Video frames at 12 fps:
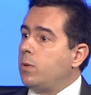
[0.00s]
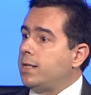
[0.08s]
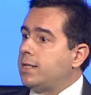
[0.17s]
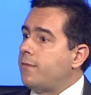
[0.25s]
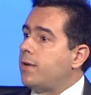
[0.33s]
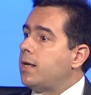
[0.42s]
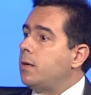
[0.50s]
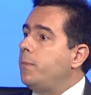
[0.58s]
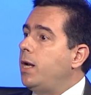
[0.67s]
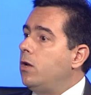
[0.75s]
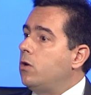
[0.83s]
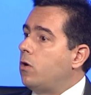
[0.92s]
we had 700
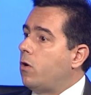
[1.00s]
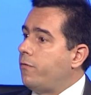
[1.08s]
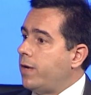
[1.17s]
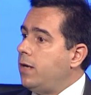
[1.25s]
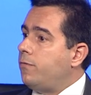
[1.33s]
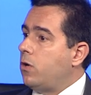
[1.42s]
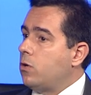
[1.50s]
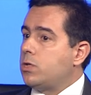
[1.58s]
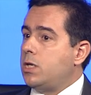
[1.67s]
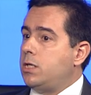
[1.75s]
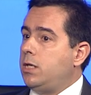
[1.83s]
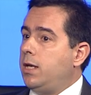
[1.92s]
million of inflows
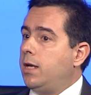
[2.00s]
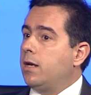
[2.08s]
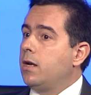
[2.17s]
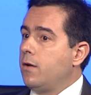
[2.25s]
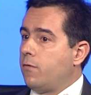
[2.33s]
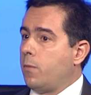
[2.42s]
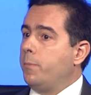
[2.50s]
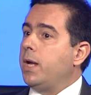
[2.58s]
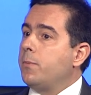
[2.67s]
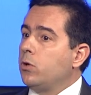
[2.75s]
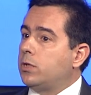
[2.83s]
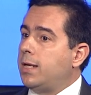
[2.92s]
this year from
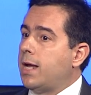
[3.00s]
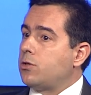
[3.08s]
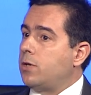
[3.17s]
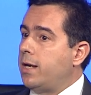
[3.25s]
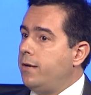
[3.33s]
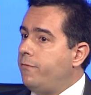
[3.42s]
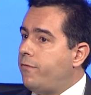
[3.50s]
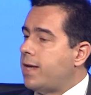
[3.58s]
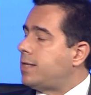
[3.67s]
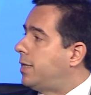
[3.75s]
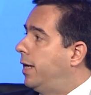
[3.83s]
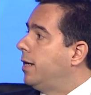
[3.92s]
big multinational
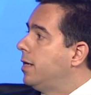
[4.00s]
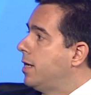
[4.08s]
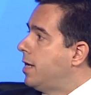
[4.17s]
investing